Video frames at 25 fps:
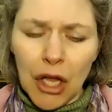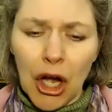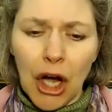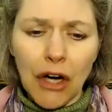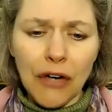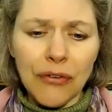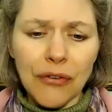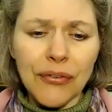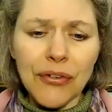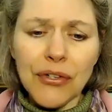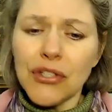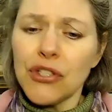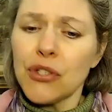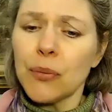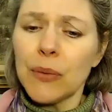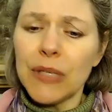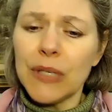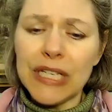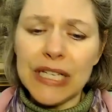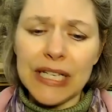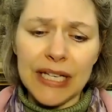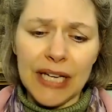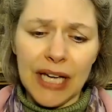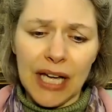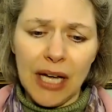Our first
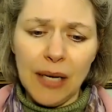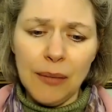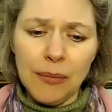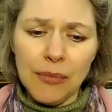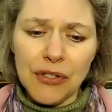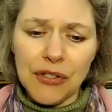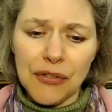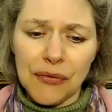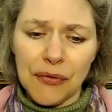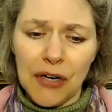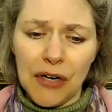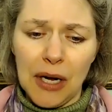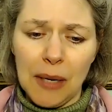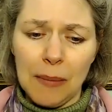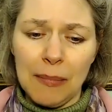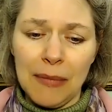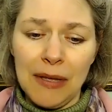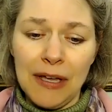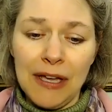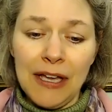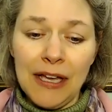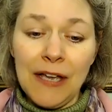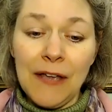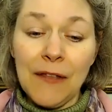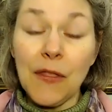reading comes from
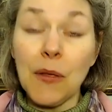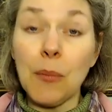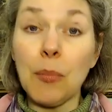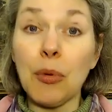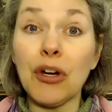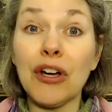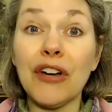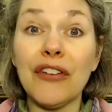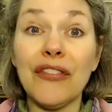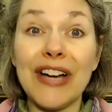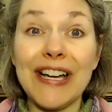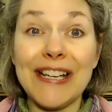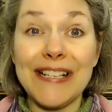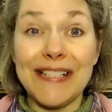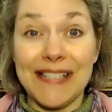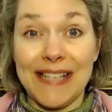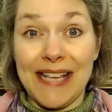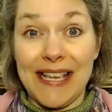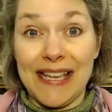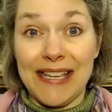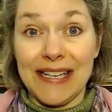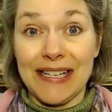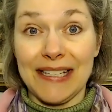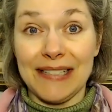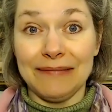the book of
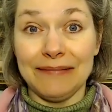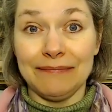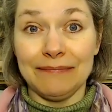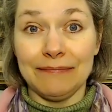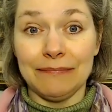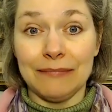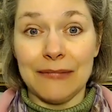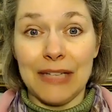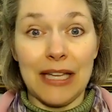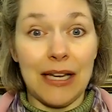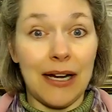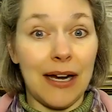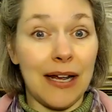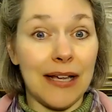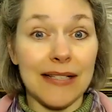Isaiah, and